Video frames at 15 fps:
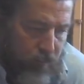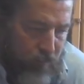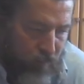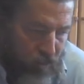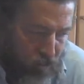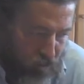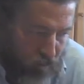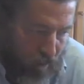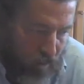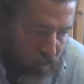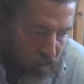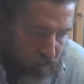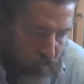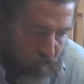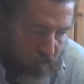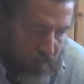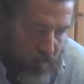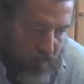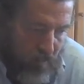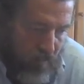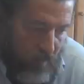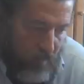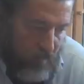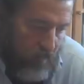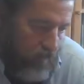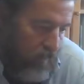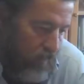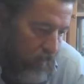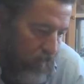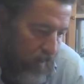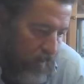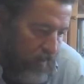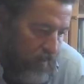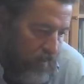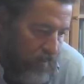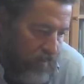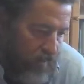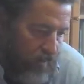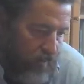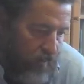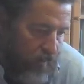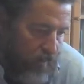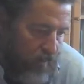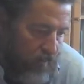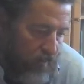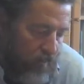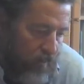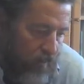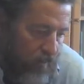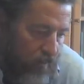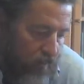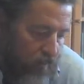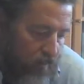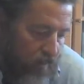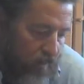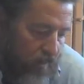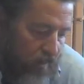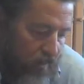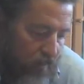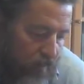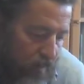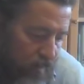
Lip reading: structure, because of being the southern part of Sardinia, but